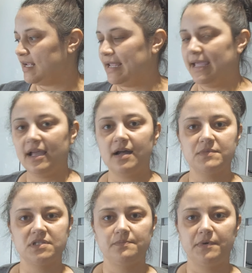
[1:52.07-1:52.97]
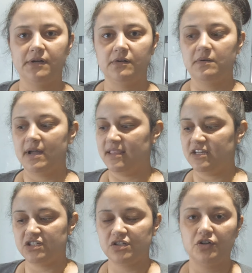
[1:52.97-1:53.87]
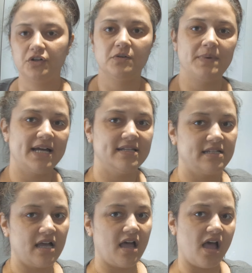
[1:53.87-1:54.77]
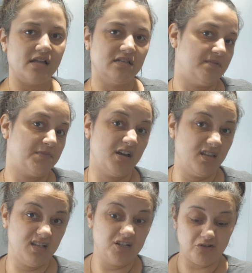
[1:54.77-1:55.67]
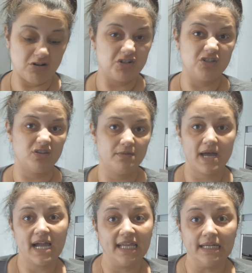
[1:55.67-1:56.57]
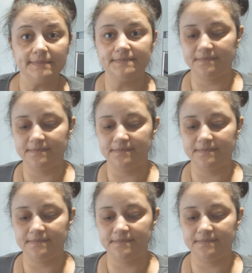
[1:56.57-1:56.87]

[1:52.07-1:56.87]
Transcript: Let it come to the boil and then just cook your pasta as per the instructions on the packet.